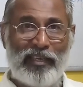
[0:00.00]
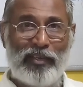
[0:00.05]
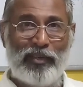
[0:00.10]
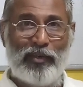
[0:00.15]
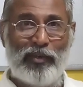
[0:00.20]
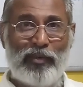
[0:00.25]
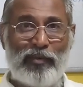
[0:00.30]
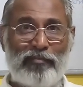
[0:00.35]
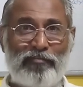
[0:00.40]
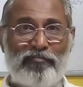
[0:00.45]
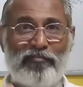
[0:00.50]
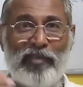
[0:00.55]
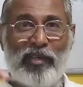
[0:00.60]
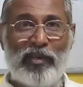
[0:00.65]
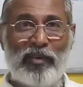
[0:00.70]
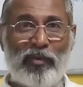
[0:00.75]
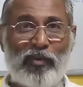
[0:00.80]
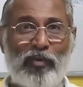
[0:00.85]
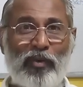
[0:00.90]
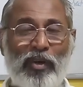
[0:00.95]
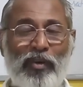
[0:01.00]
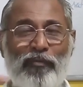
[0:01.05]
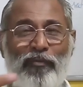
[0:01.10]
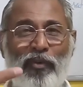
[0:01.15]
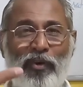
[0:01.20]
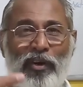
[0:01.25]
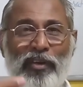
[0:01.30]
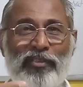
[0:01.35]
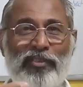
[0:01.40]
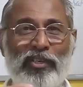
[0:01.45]
You know, going
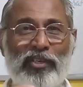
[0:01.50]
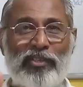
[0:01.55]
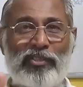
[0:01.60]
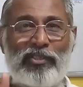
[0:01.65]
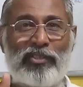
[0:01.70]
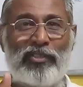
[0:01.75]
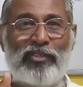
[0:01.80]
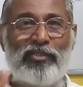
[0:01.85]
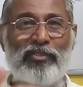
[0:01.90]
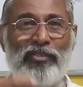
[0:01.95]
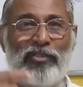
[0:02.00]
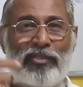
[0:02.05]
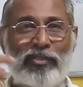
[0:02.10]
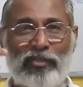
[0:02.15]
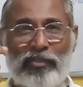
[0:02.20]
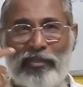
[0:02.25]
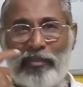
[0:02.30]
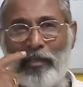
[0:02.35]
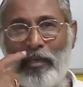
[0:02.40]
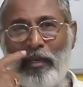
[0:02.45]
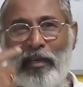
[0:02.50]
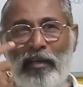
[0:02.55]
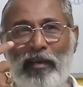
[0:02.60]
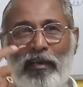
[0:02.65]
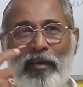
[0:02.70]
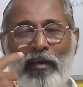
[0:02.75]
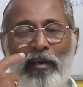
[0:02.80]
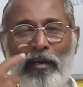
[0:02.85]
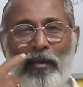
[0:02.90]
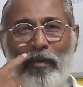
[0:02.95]
for injunctions,
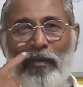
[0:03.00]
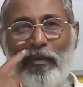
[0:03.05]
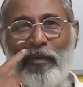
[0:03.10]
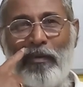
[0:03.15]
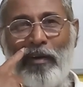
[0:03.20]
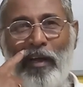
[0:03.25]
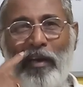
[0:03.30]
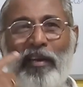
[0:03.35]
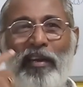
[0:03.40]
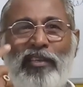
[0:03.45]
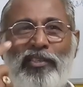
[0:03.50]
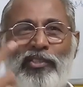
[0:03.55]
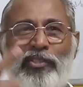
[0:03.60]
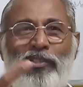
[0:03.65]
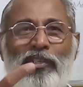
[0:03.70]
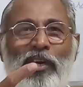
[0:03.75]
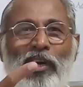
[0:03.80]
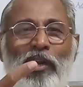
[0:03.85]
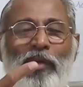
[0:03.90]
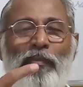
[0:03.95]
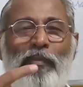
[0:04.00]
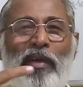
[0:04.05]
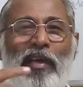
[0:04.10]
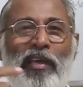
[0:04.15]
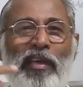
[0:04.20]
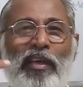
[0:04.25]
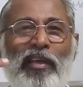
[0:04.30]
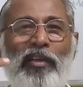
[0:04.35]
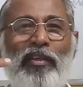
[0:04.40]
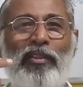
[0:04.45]
you know, unnecessarily
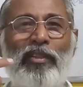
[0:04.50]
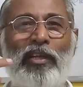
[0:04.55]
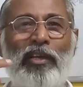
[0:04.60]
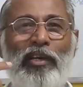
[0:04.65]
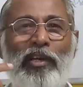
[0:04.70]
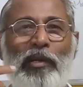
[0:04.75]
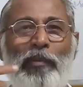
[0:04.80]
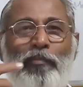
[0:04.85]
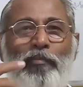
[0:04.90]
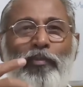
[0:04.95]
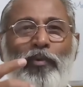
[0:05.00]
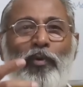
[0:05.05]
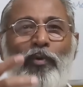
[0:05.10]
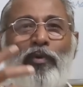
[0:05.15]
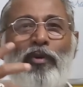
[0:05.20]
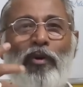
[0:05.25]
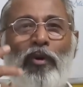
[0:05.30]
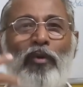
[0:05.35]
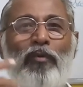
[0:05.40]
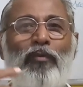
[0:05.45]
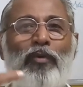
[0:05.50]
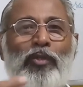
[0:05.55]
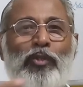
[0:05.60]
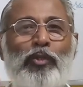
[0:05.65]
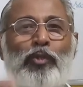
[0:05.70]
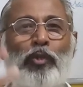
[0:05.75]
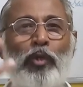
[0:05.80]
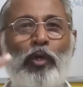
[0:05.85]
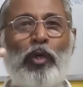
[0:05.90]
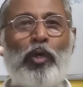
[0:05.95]
making the lip look
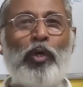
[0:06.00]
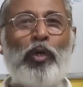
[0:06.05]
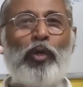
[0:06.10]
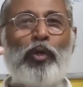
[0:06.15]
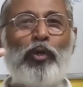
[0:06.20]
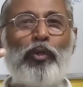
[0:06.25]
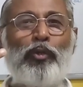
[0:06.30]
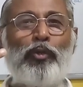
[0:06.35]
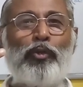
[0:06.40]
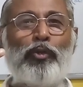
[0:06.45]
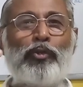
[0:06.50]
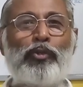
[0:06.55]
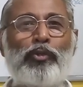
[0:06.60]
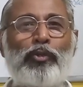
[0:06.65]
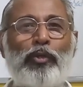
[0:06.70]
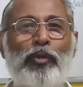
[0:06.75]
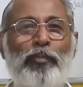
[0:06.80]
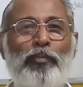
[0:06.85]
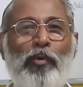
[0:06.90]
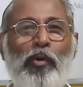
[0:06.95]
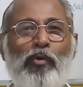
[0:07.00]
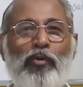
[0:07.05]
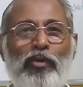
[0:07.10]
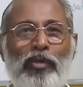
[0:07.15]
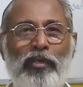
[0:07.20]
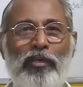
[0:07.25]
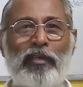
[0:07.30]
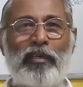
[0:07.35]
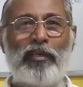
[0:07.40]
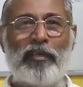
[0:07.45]
always in this
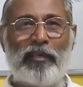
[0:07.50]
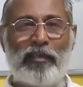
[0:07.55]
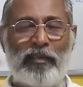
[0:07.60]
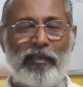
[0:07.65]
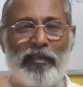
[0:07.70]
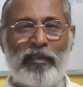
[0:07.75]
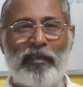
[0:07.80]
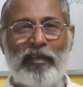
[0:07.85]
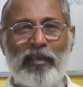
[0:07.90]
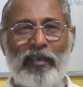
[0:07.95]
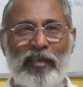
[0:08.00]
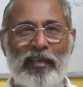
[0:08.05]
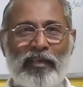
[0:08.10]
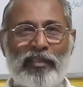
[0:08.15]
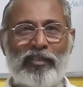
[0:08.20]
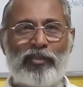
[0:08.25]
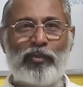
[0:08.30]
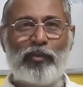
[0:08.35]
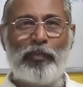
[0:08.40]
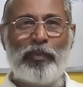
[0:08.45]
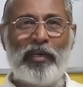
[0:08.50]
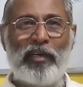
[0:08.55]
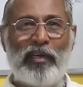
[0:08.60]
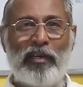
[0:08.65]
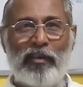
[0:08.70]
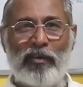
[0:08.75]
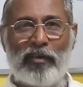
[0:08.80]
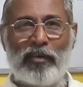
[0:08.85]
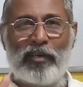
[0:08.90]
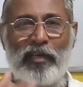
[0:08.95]
pouted, stupid,
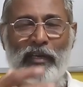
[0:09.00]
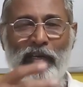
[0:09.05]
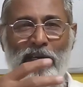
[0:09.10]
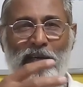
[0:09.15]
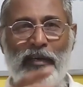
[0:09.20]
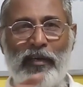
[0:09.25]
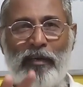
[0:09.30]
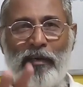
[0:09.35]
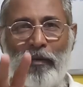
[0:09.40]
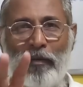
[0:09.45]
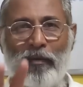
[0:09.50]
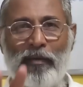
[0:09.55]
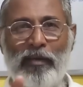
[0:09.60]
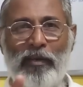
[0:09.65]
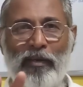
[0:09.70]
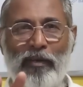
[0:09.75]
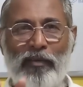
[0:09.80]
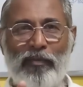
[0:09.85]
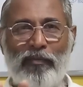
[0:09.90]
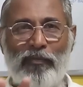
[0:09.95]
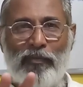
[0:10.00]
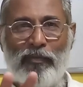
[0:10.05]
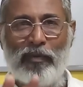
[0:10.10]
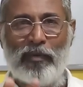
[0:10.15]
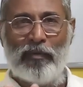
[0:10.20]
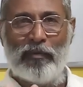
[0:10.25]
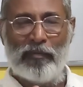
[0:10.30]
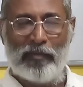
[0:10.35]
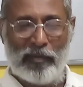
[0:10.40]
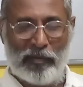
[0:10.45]
idiotic,
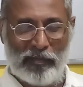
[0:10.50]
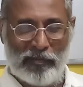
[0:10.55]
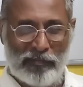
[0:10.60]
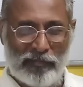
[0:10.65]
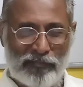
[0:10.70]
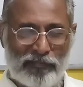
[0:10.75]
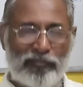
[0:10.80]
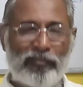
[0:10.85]
you know,